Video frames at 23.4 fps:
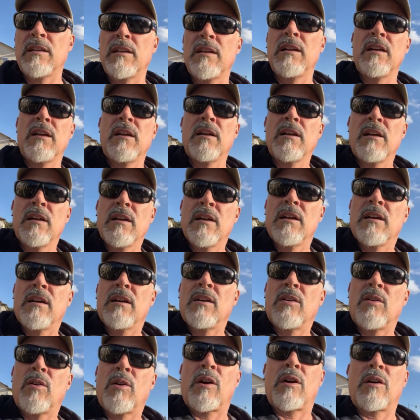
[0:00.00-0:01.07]
or
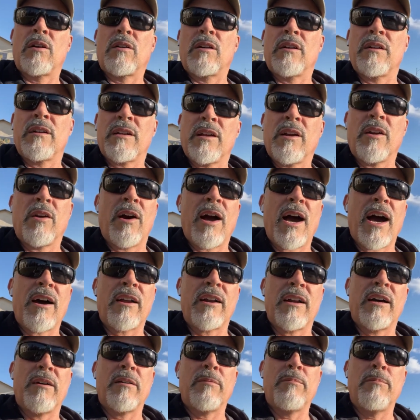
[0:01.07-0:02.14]
how to
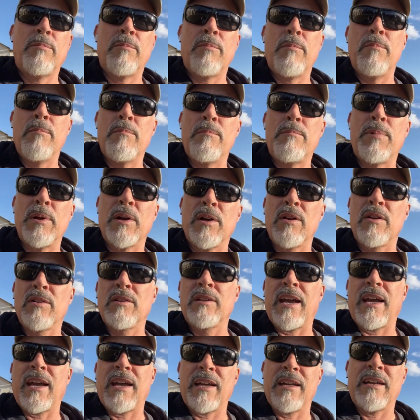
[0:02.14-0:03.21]
build a
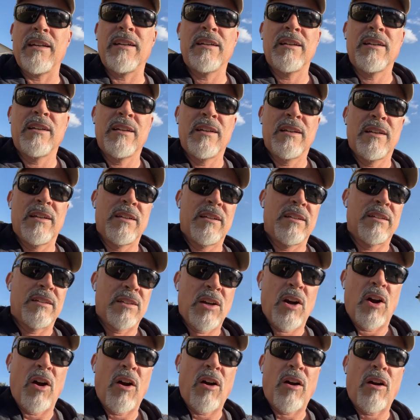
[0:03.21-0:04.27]
car out of
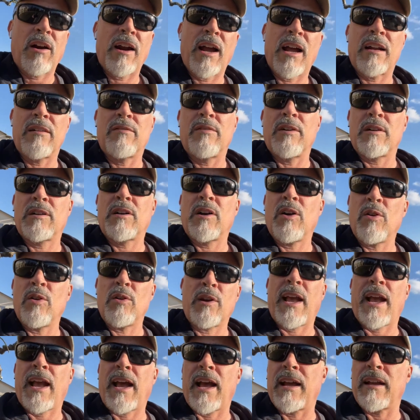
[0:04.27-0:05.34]
a Coke can.
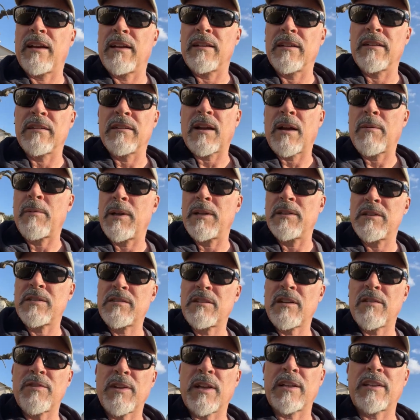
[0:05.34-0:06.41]
I mean, just stuff like that. And
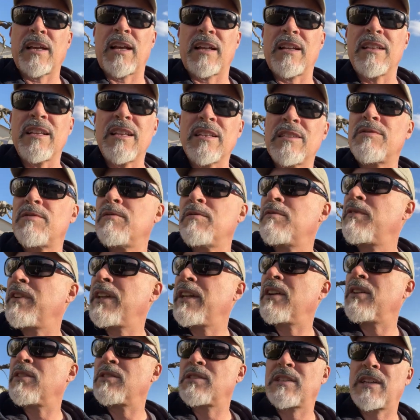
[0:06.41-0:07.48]
these videos get
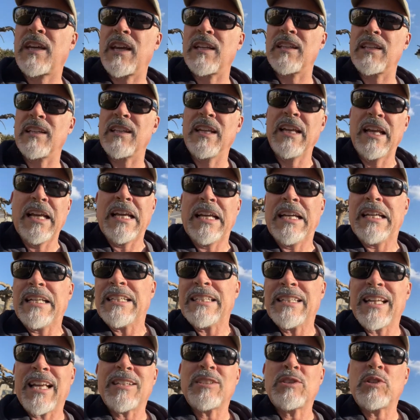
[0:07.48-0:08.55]
like
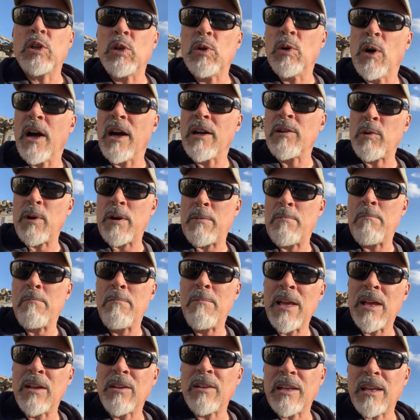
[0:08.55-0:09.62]
200 million
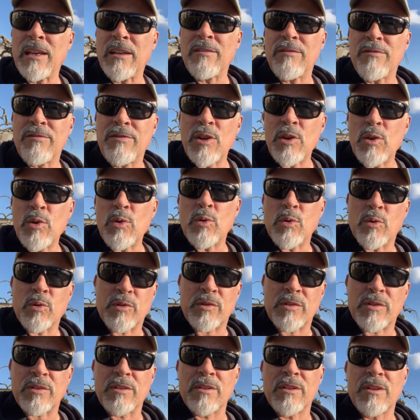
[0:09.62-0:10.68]
views.
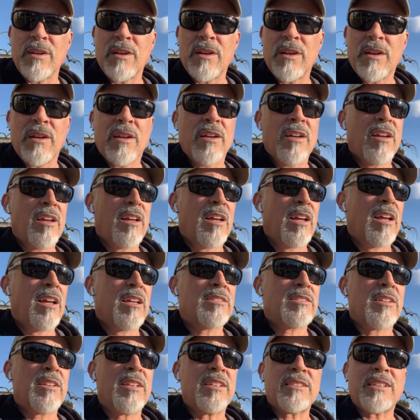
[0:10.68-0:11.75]
So this guy's
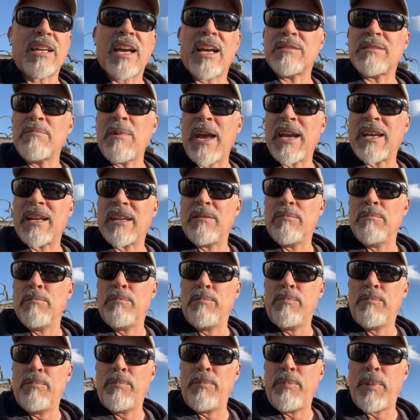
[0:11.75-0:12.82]
making
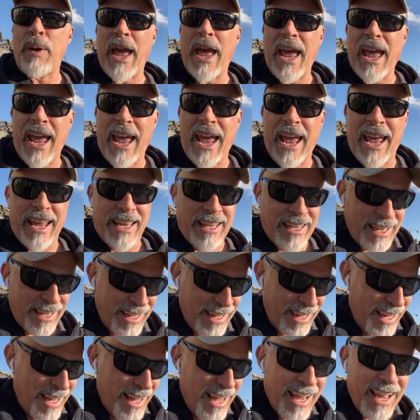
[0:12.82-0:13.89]
bank, and
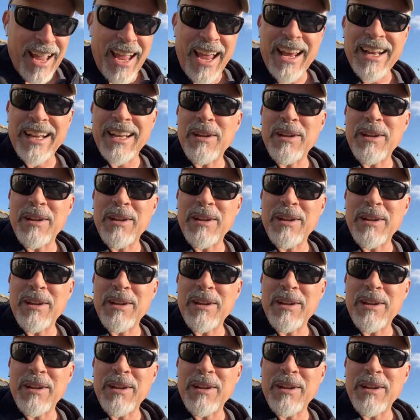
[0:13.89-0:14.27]
he was